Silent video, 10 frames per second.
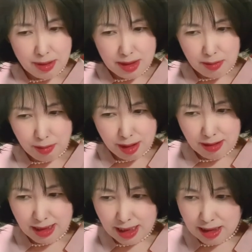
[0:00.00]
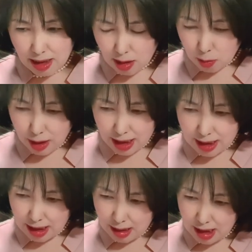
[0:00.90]
feel like really
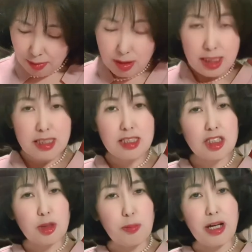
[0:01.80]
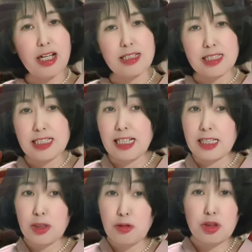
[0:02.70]
leaving Japan and
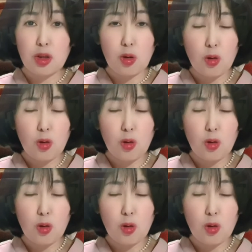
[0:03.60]
also